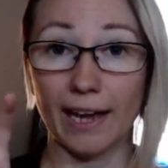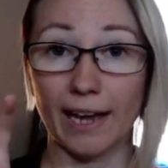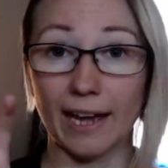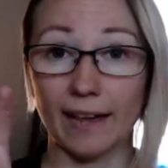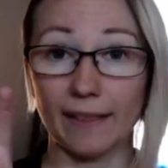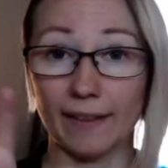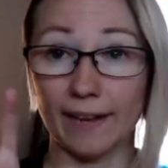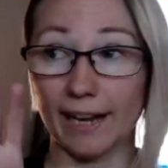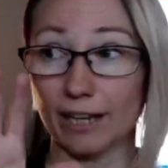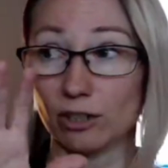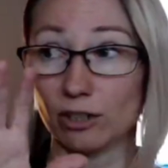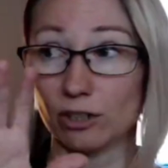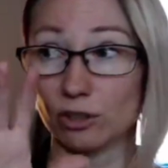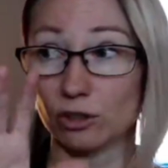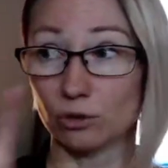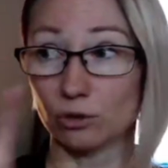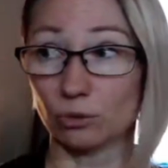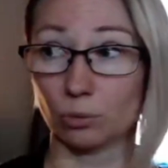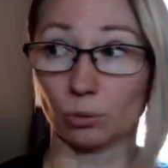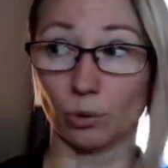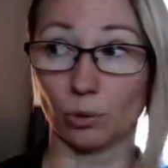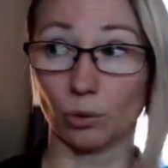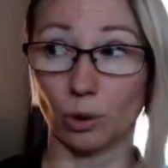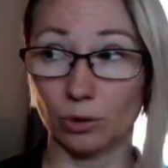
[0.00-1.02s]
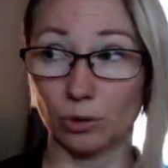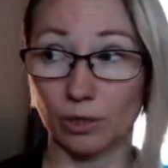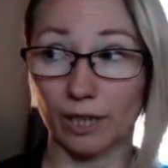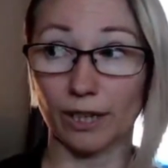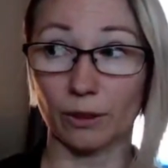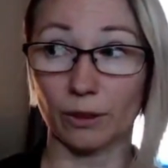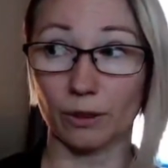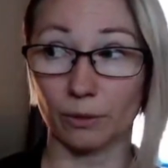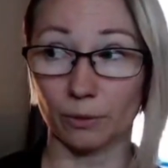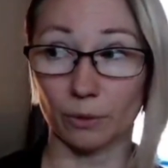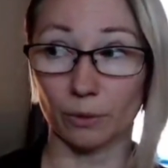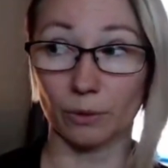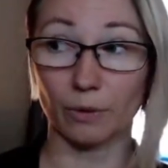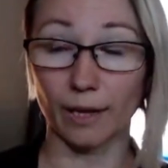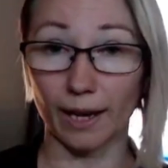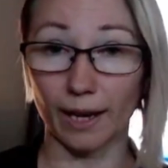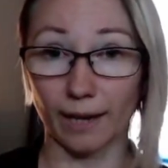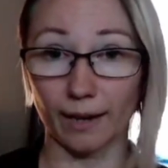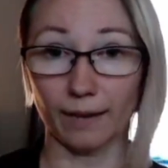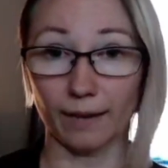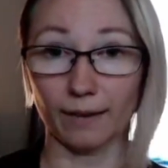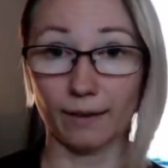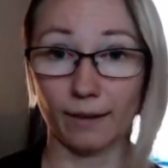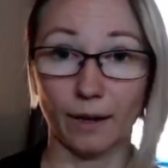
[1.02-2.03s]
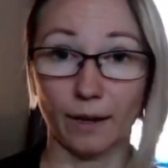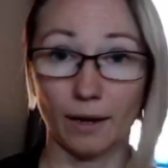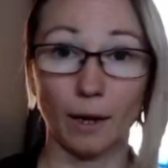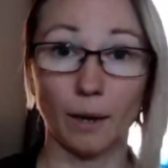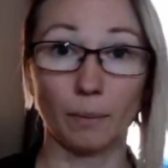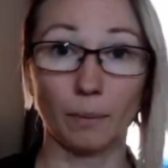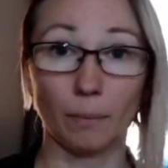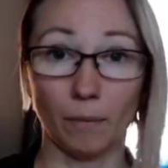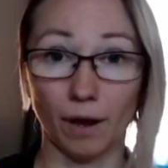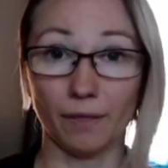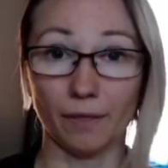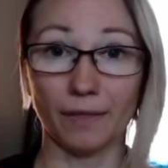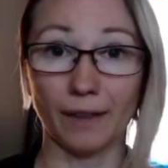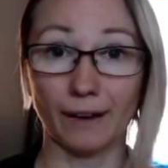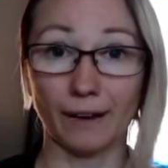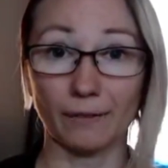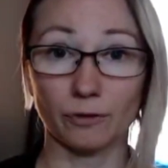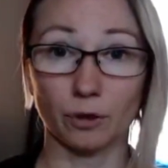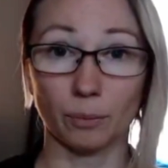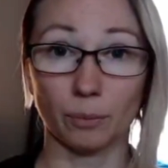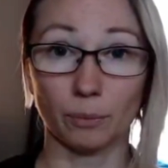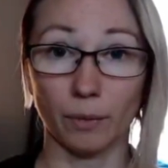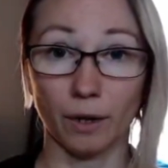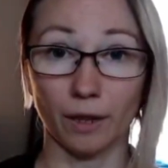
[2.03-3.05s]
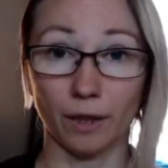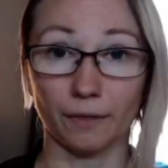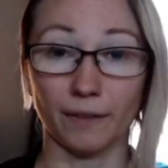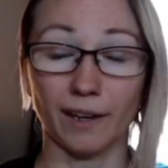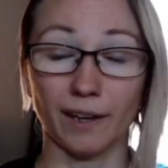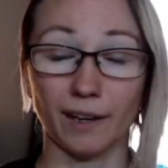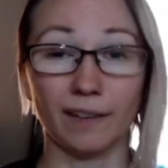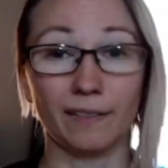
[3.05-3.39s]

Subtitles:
and then I could just rotate through that month after month,